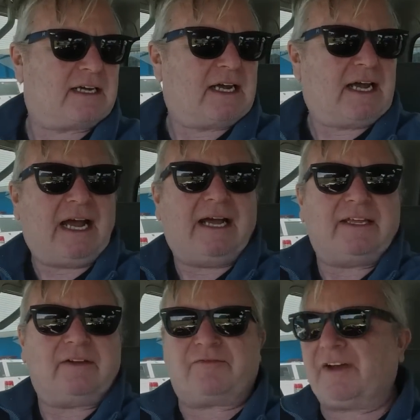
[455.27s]

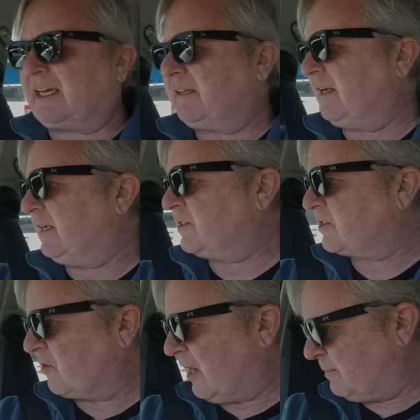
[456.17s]
And in fact, they
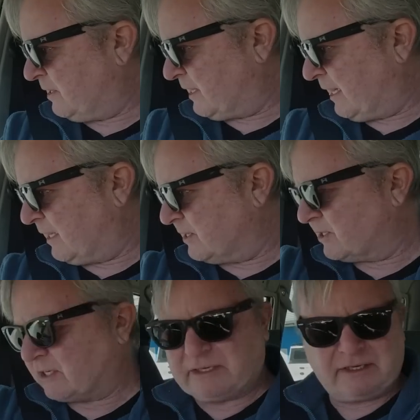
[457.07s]
described it
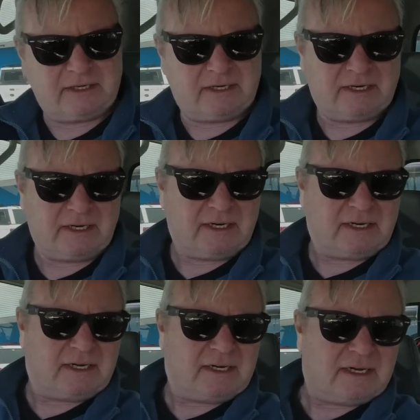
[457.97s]
as,
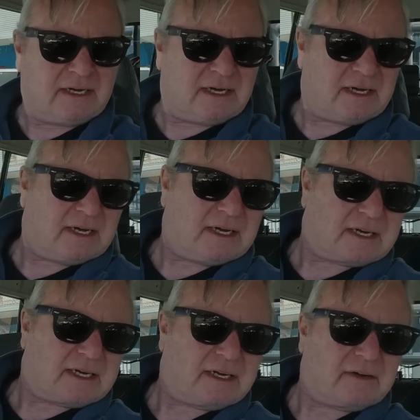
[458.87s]

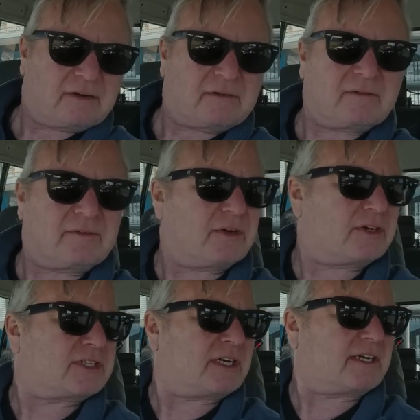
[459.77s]
I cannot
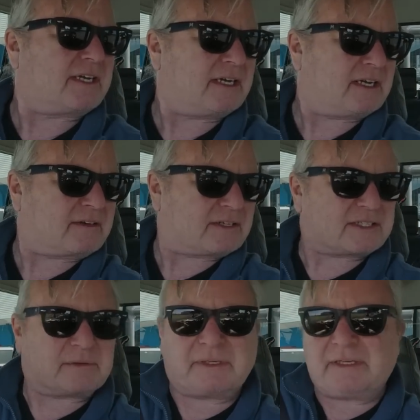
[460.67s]
reverse out of here,
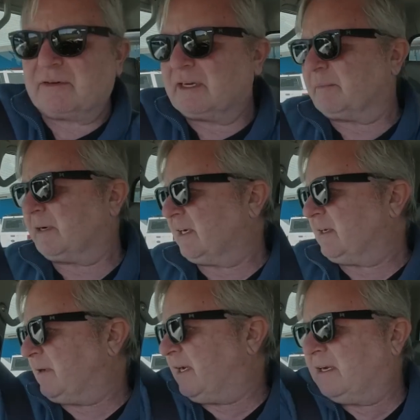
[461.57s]
there's somebody right
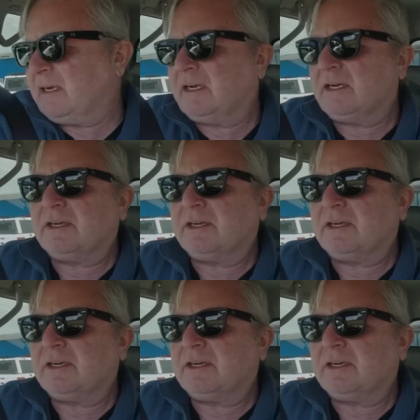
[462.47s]
behind me.